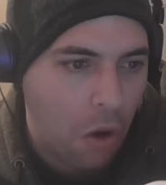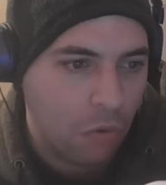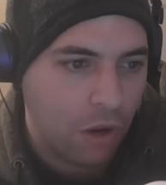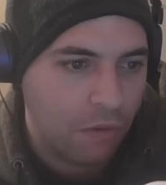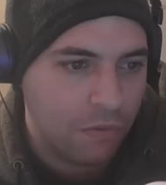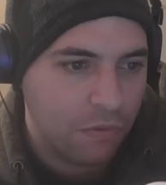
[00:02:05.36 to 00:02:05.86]

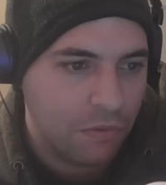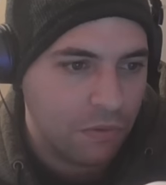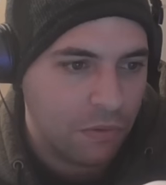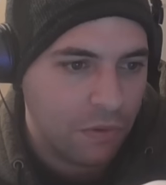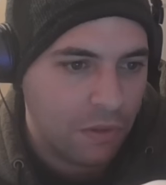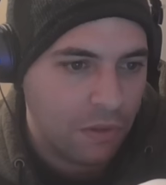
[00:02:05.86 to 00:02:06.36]
Oh no!
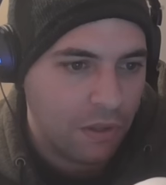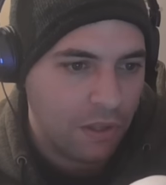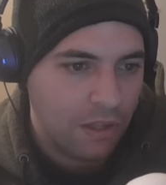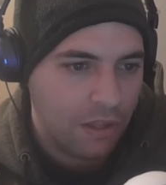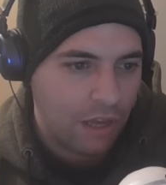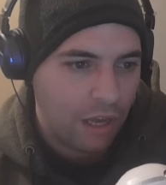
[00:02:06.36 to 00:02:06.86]

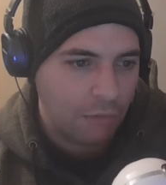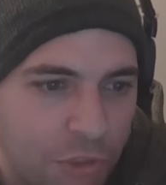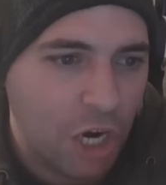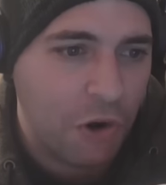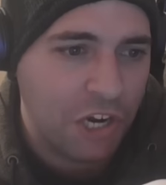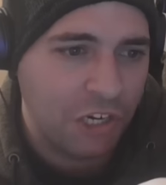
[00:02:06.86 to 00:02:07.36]
I'm
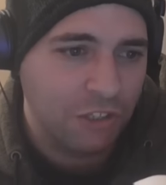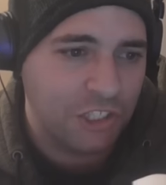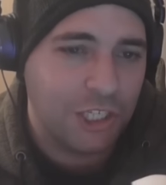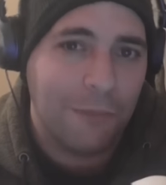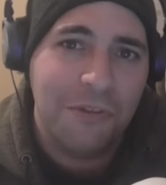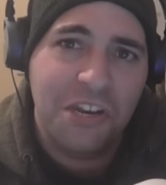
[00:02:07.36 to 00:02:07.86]
choking on
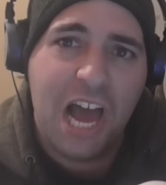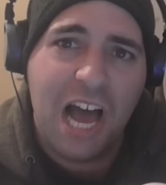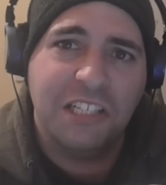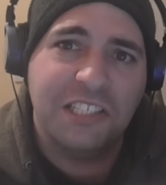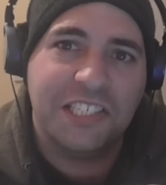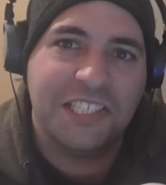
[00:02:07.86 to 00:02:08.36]
some
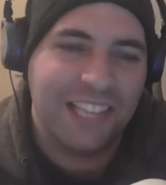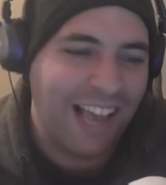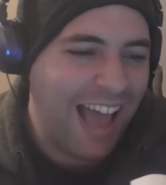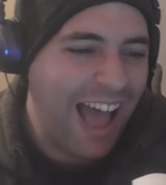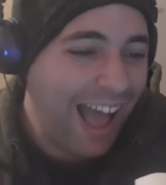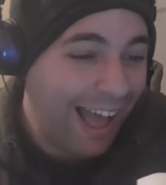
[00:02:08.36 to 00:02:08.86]
nuts!